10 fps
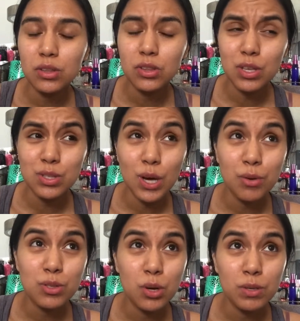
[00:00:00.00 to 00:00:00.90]
that's how
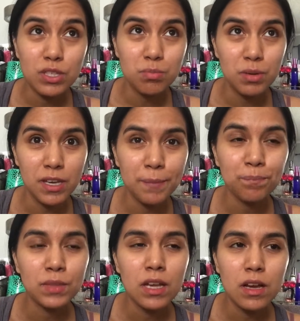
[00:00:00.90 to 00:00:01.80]
it's going to be
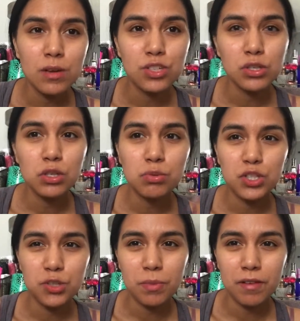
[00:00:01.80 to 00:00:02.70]
I'm trying to
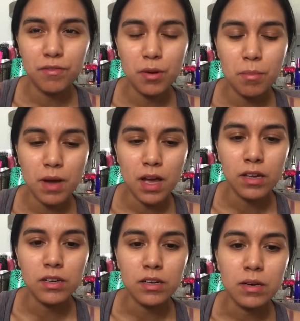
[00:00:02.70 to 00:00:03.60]
switch up my
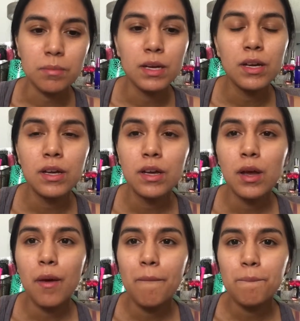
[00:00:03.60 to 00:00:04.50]
my um
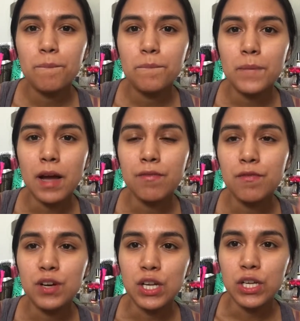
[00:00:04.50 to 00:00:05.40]
my
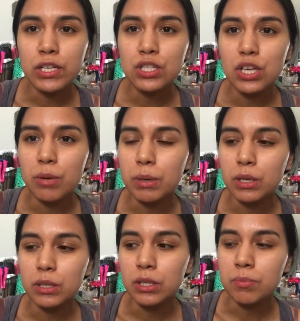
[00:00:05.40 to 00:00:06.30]
footage and my
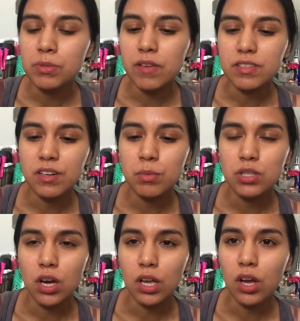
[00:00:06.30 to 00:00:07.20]
clips of of me
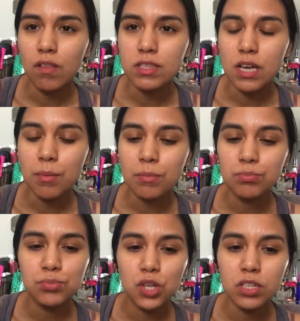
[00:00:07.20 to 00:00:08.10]
talking all the time i'm
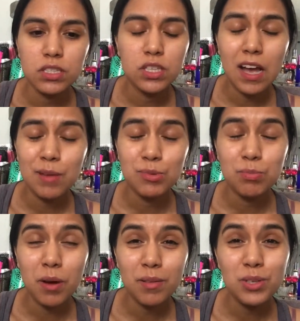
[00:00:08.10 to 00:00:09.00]
just i'm
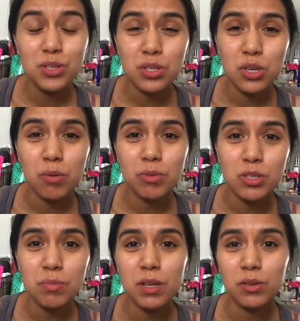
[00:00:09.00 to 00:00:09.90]
probably just going
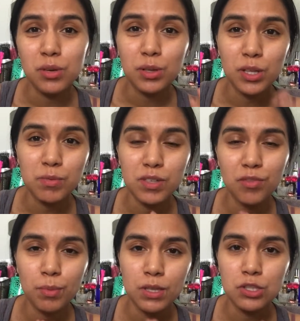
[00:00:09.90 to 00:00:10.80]
to be including clips of
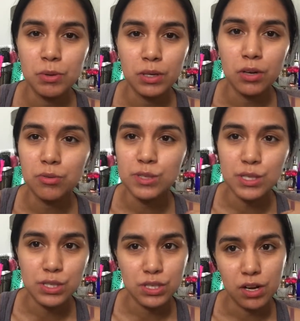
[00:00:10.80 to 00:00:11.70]
me doing notes
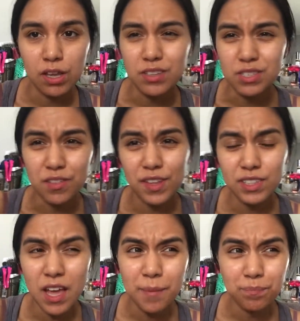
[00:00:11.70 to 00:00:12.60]
and studying and stuff like
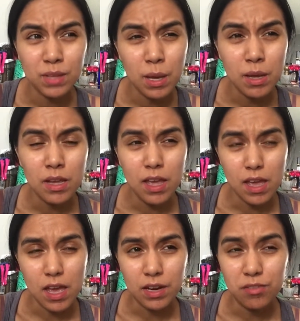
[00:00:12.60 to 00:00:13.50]
that
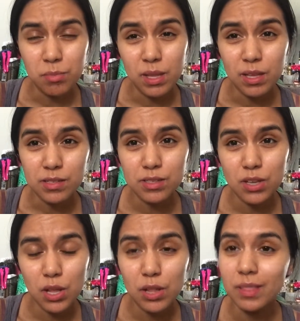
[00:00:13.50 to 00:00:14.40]
and of me less
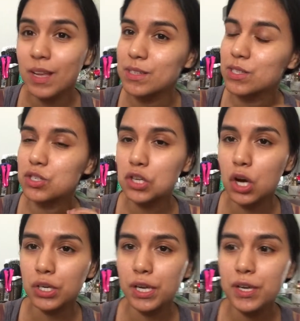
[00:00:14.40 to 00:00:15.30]
less
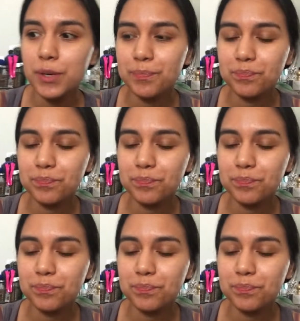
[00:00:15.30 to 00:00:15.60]
talking